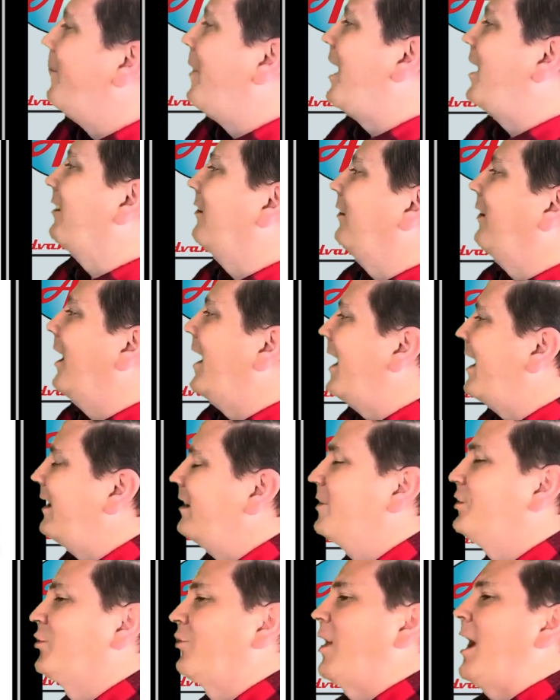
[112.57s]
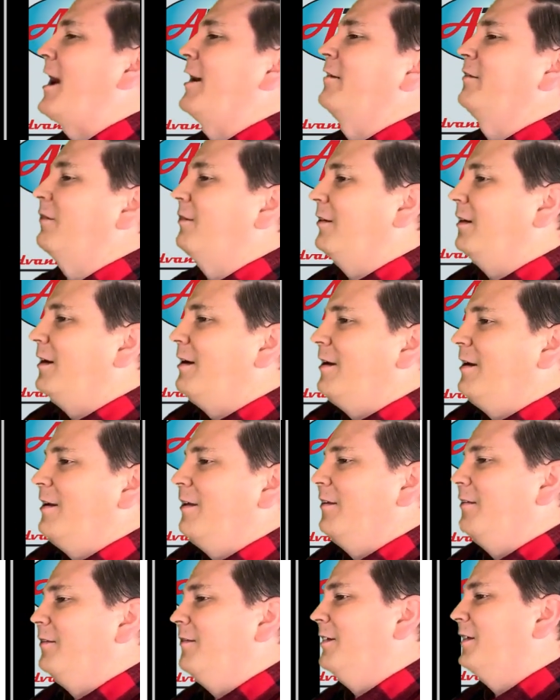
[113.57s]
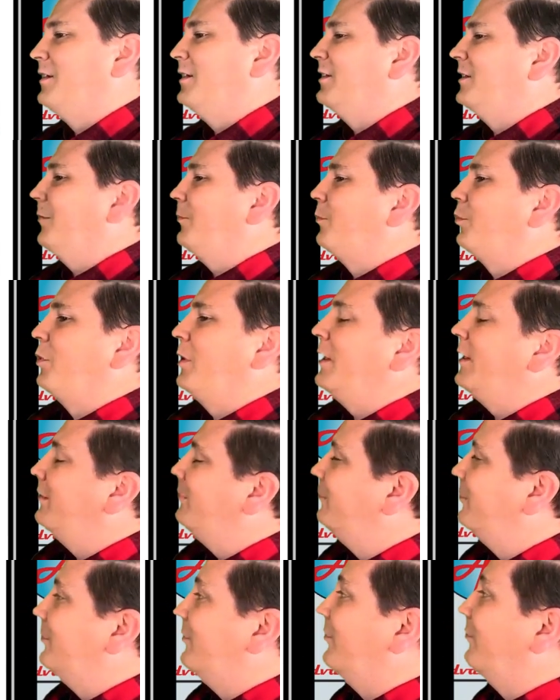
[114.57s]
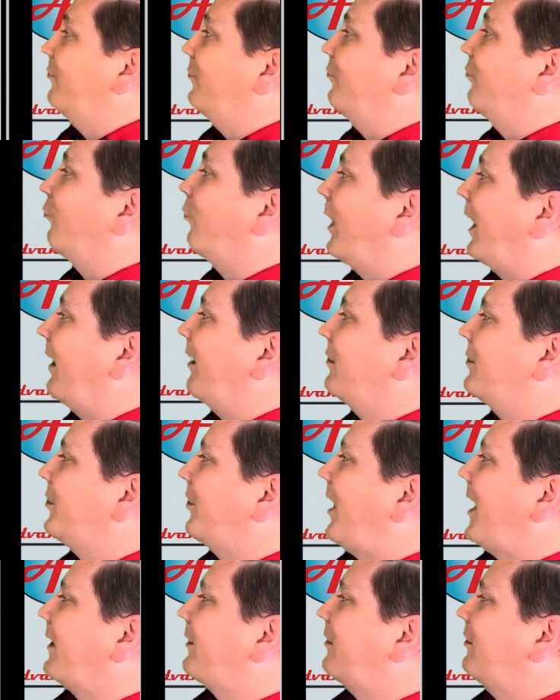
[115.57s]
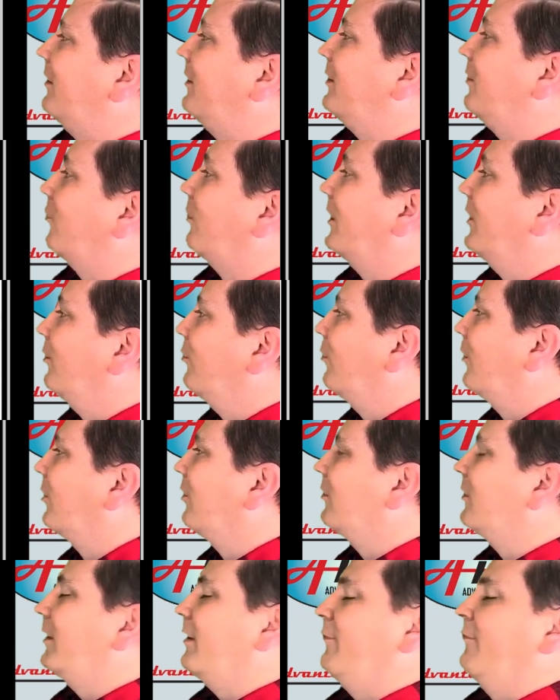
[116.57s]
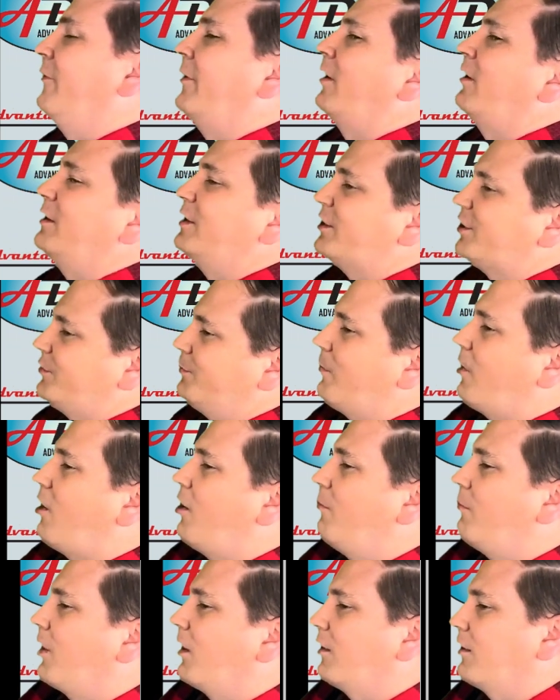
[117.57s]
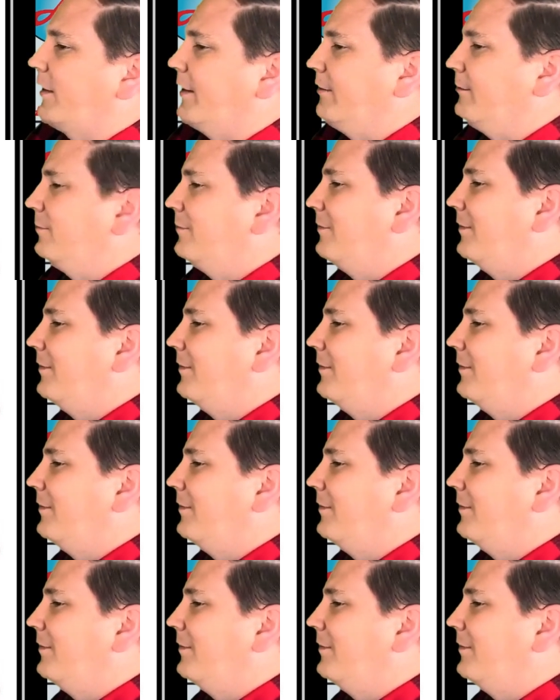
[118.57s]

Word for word: Model A tractor. This is a pretty rare tractor in the real world, very small market.